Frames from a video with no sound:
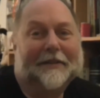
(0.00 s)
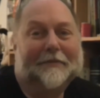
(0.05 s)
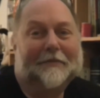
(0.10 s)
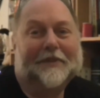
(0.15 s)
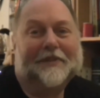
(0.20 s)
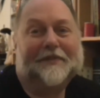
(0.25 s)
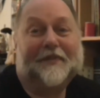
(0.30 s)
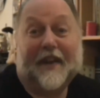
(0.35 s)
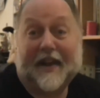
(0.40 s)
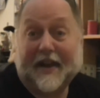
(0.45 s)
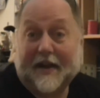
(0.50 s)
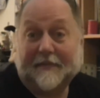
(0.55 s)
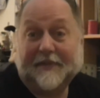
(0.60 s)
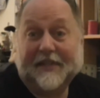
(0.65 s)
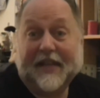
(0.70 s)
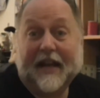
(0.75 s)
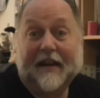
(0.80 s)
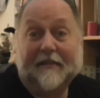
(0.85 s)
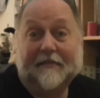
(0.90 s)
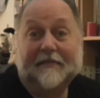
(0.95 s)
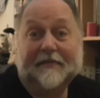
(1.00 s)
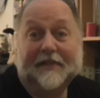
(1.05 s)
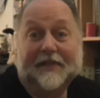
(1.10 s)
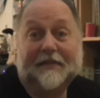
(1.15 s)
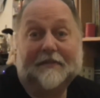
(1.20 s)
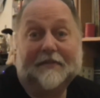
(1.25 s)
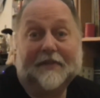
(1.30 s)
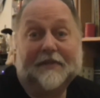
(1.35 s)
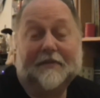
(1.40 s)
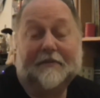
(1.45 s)
was very upset and
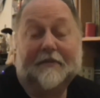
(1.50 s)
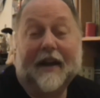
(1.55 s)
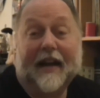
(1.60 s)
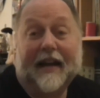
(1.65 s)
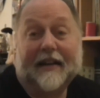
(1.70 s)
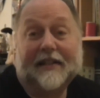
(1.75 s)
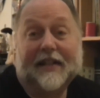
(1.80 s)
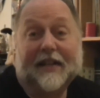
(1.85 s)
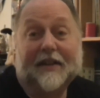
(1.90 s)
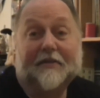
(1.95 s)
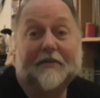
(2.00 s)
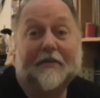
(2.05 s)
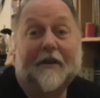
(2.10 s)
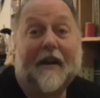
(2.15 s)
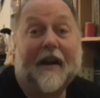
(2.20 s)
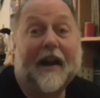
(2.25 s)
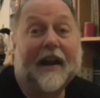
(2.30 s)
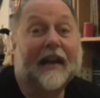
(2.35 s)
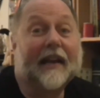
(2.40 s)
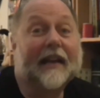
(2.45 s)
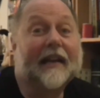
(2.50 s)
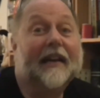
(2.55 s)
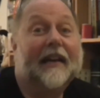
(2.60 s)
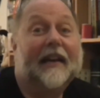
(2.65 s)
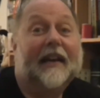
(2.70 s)
was actually crying